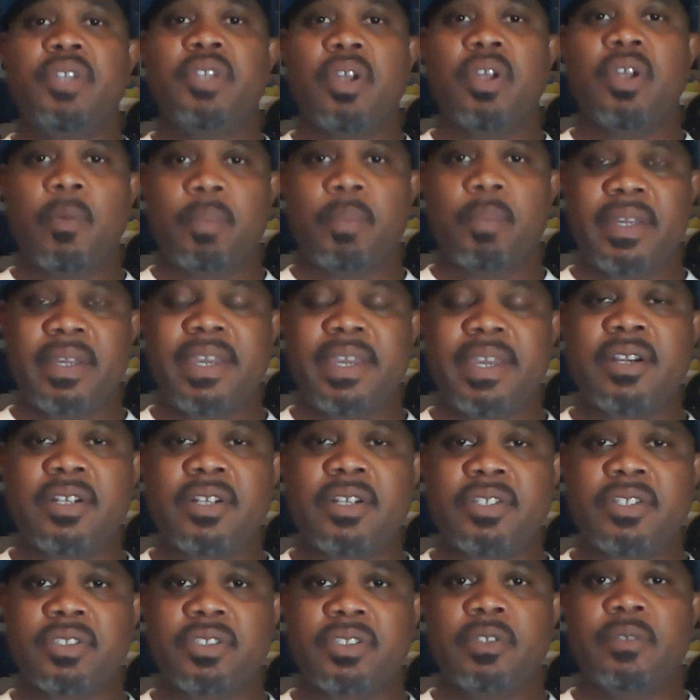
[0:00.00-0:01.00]

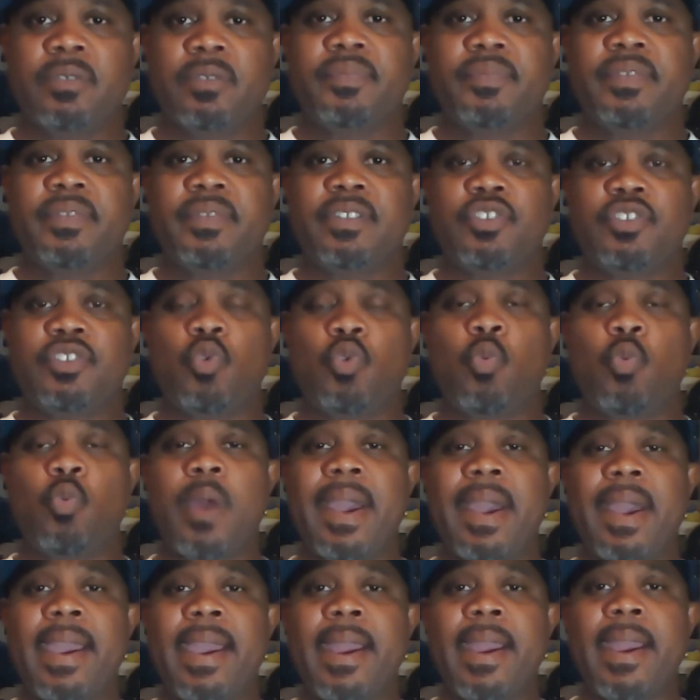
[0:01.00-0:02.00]
players, to
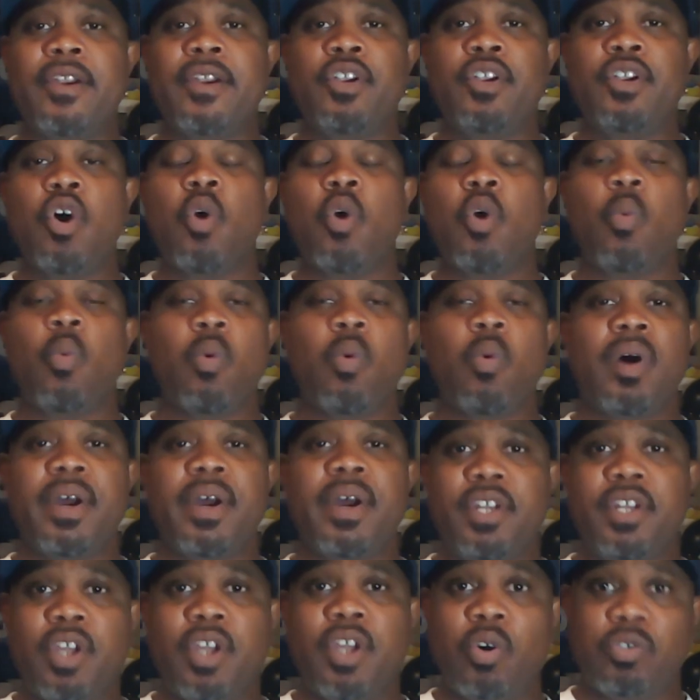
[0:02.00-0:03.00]
where no
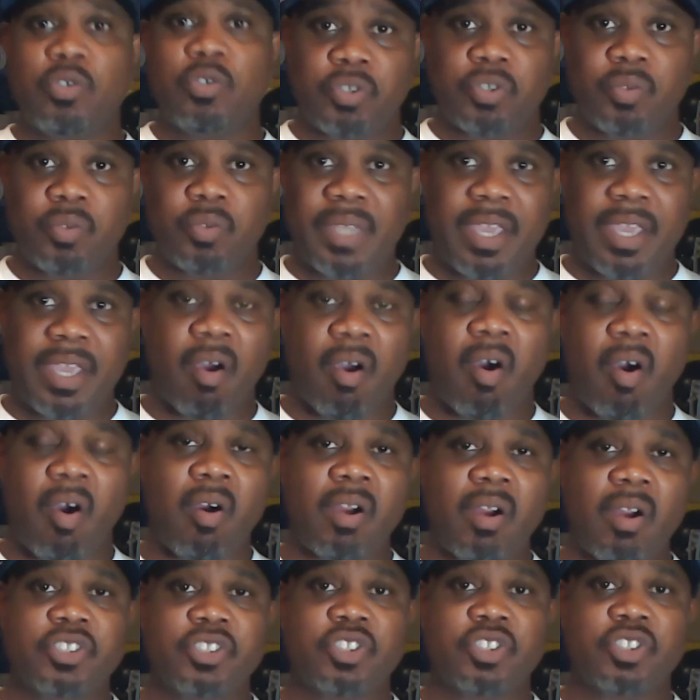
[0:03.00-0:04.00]
one knows who they
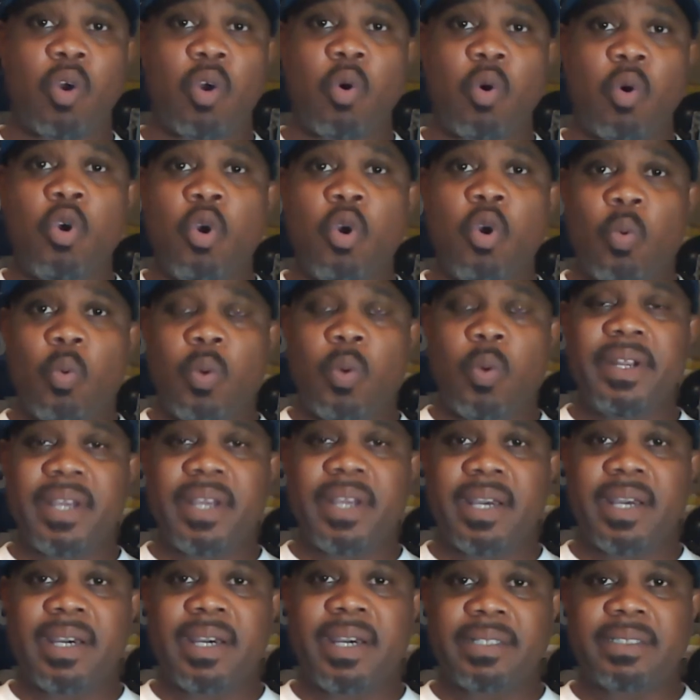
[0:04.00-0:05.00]
are. So when the
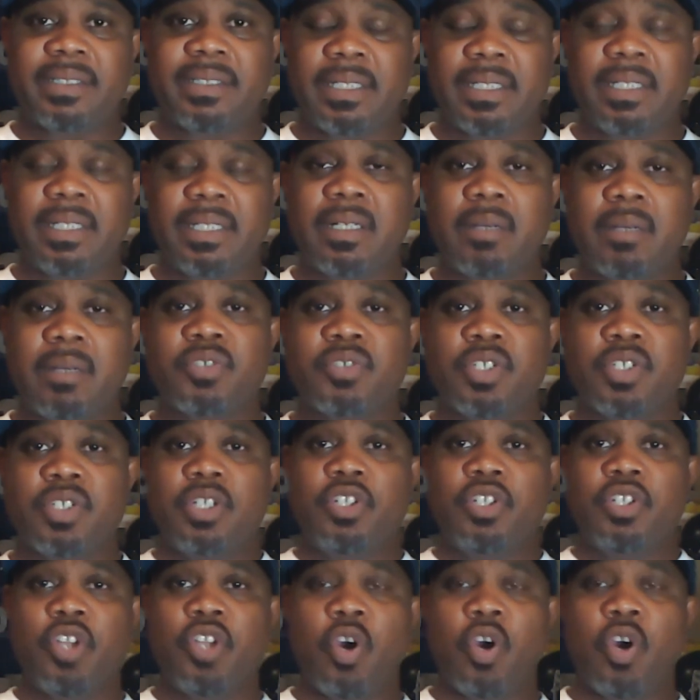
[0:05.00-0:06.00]
cut comes,
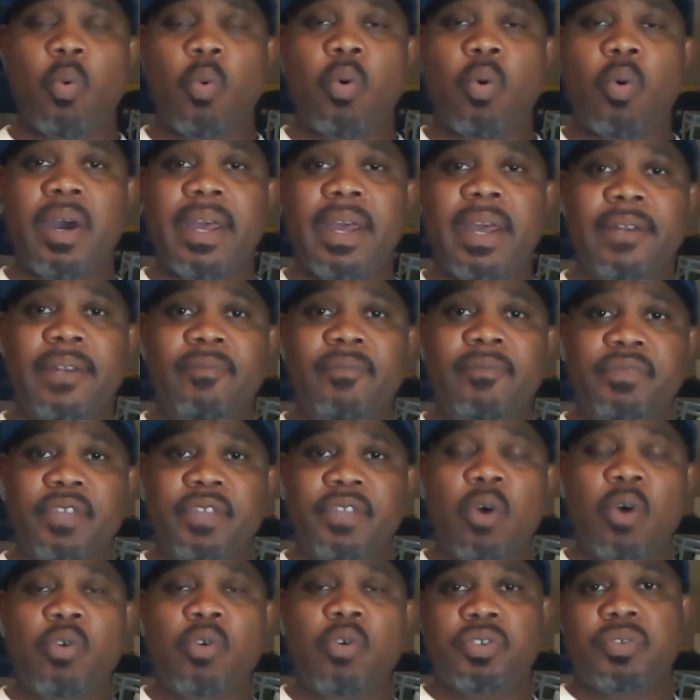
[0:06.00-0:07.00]
no one
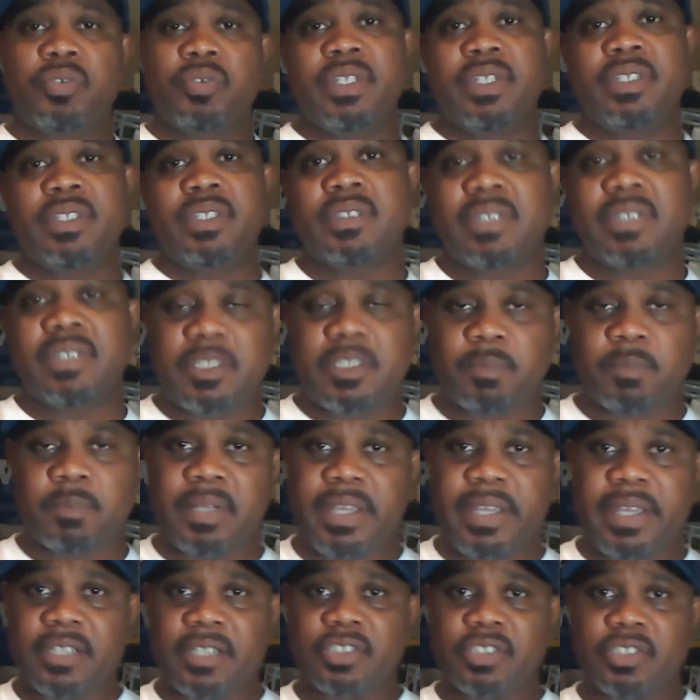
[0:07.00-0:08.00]
knows who these
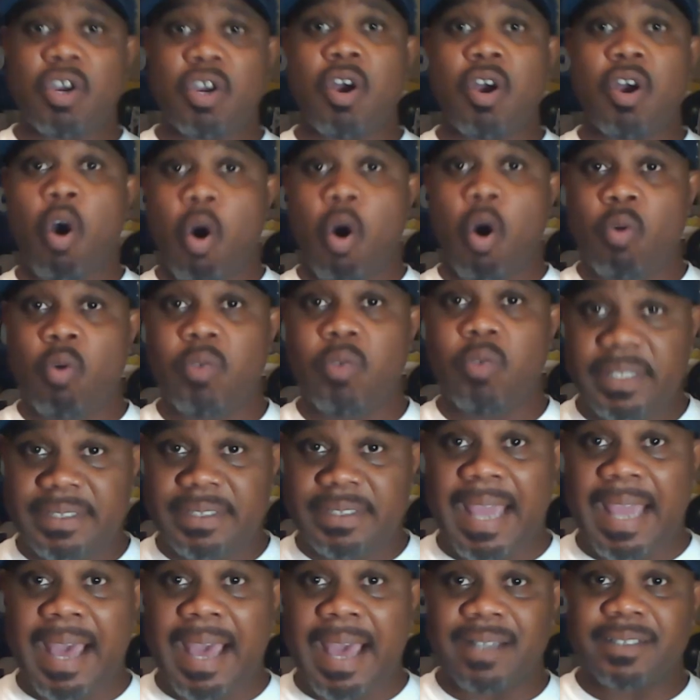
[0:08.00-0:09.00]
players are, only
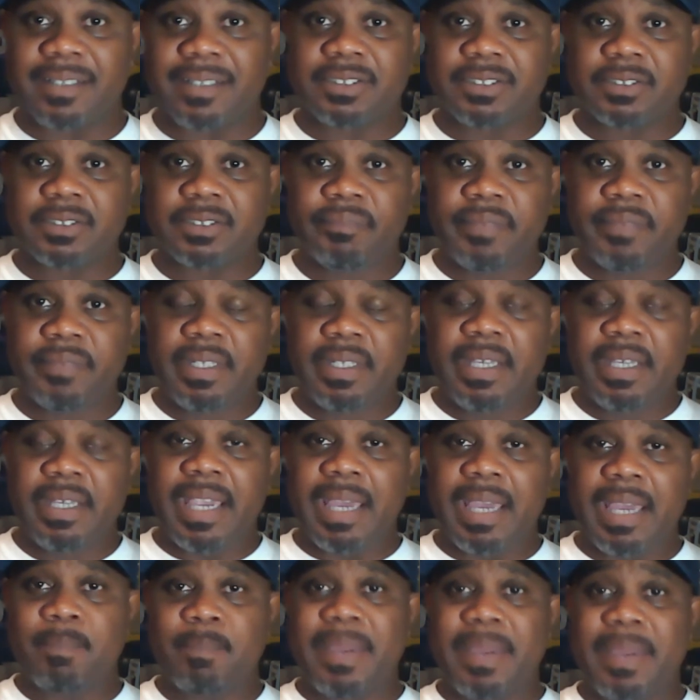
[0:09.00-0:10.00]
Dallas.
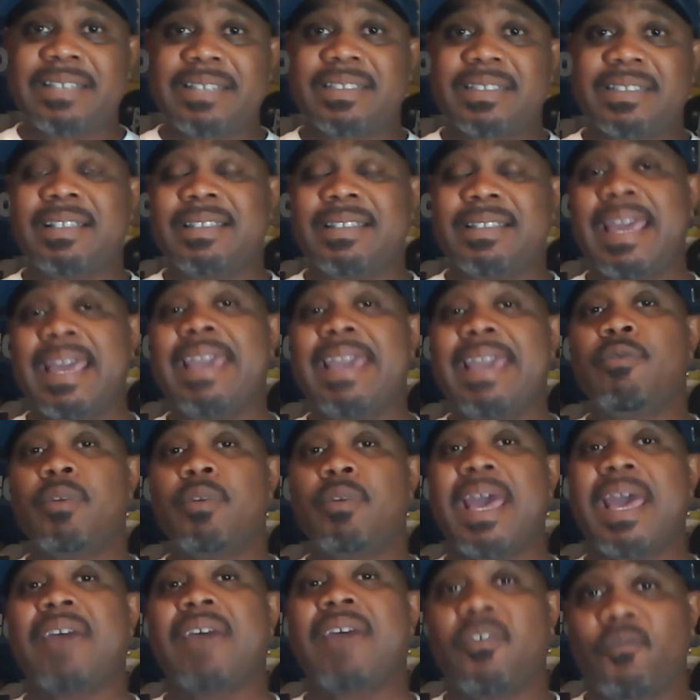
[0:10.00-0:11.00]
And basically they will
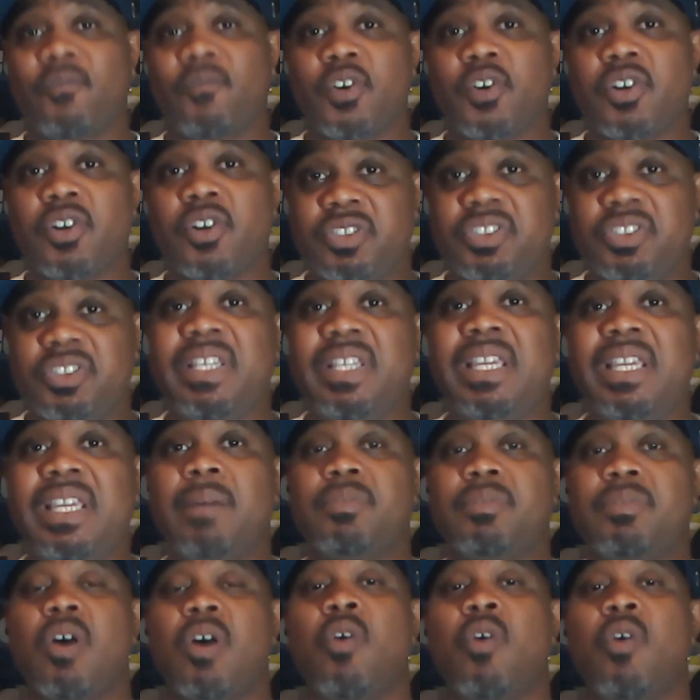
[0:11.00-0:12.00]
have the first
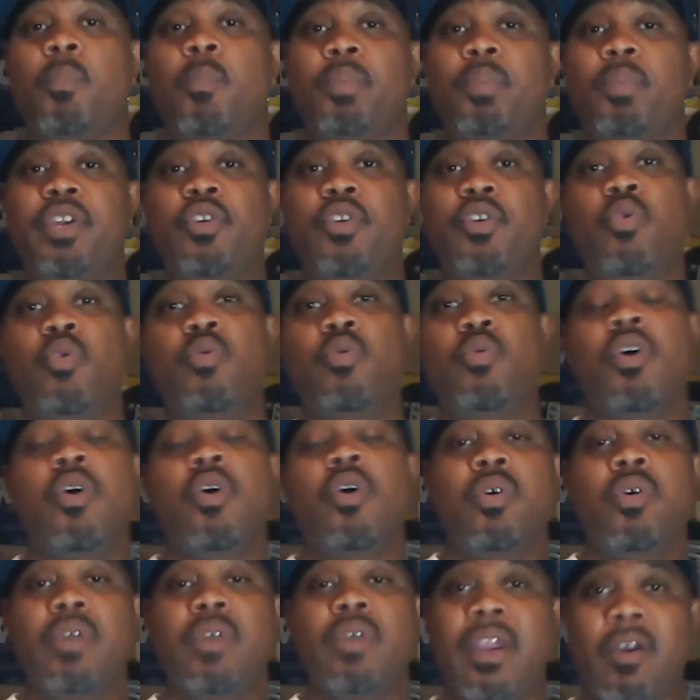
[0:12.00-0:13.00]
dibs on putting who
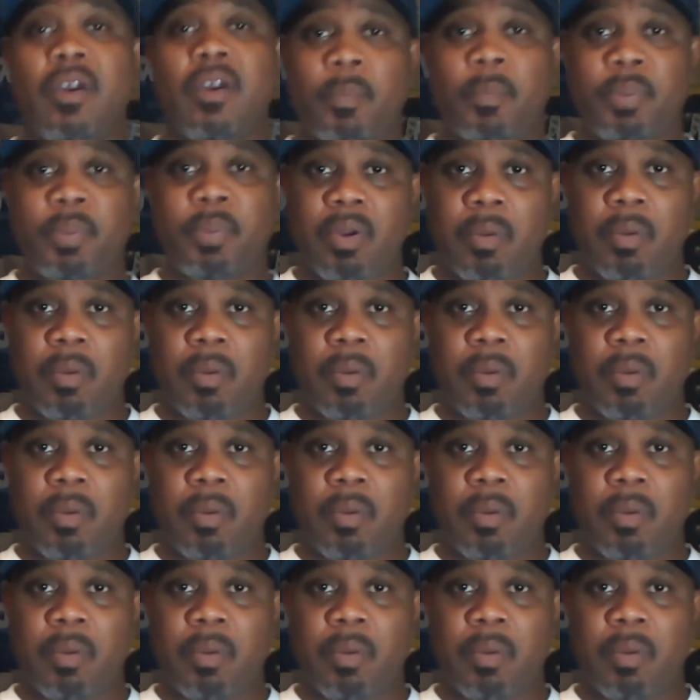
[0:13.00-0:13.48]
they're going to put on